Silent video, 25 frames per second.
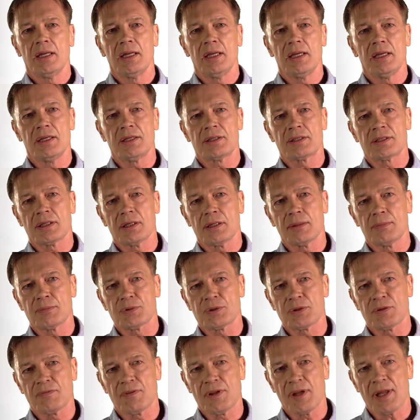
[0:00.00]
in
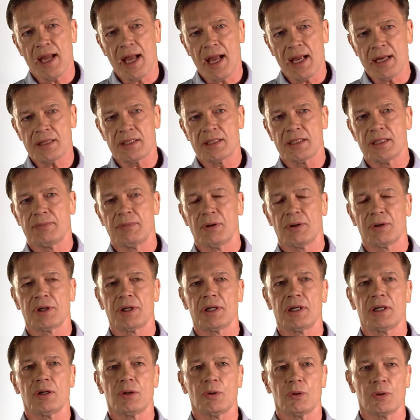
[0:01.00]
terms of the
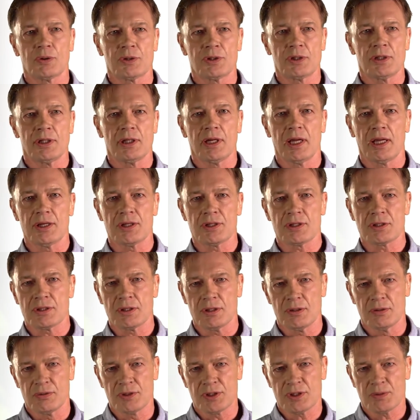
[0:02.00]
antibody or
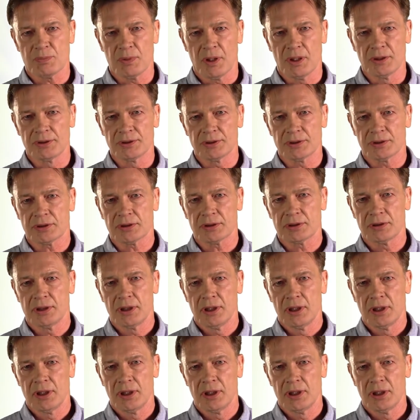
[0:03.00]
Th2 response,